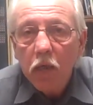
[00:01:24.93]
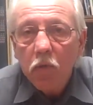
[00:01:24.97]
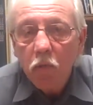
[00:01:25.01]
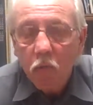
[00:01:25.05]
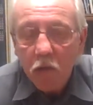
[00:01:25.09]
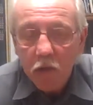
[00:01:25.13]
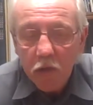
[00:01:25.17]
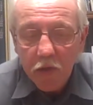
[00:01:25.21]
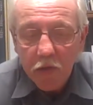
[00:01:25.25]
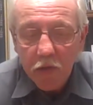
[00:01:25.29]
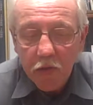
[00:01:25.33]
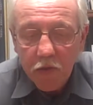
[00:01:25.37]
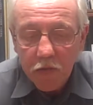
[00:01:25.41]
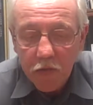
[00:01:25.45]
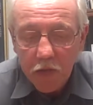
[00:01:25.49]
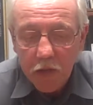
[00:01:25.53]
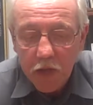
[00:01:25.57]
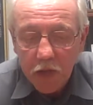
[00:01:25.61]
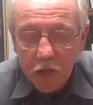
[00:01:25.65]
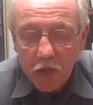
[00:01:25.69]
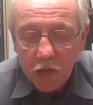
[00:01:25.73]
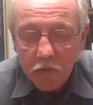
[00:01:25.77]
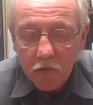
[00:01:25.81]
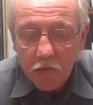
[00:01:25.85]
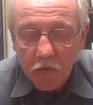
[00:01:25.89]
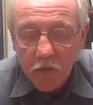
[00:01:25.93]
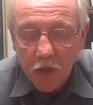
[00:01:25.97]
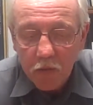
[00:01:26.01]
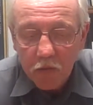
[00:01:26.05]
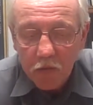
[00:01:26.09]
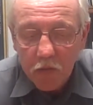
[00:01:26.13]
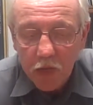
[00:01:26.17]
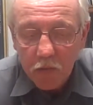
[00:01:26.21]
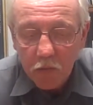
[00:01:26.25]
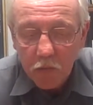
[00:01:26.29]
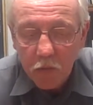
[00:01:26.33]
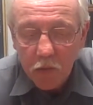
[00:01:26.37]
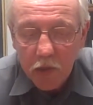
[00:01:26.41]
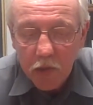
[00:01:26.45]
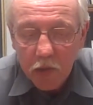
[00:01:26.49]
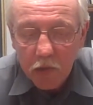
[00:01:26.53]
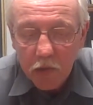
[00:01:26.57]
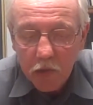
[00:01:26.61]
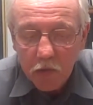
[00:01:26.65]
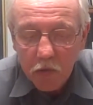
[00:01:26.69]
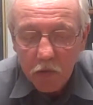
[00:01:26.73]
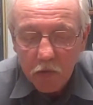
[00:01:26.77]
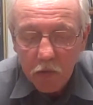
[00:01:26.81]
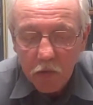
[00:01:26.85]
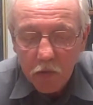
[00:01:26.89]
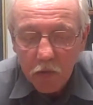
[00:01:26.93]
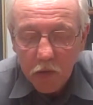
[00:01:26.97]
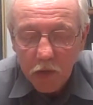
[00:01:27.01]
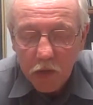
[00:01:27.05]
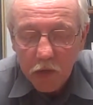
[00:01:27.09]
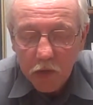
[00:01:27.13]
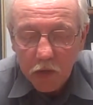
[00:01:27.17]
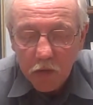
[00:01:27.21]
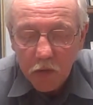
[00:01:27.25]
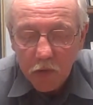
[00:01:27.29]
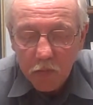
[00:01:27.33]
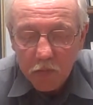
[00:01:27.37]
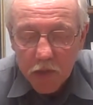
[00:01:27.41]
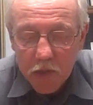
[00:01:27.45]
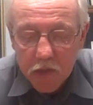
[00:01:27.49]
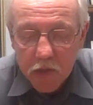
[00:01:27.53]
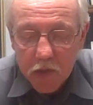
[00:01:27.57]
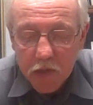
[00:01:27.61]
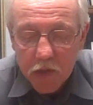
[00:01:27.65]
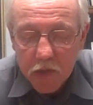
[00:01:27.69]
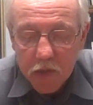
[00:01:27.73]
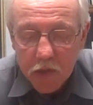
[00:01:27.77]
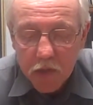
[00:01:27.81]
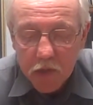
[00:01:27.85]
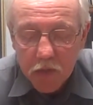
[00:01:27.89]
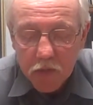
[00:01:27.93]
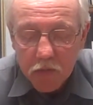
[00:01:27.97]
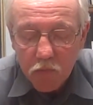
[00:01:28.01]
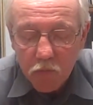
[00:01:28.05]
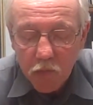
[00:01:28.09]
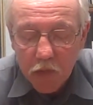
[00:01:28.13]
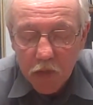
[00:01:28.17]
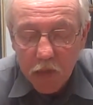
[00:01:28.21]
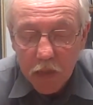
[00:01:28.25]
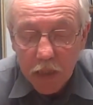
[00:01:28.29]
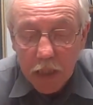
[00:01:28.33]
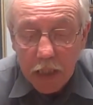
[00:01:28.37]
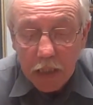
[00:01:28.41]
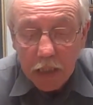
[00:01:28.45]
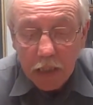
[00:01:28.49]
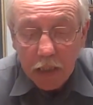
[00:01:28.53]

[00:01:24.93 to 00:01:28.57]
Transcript: One of the things that we do in our business is we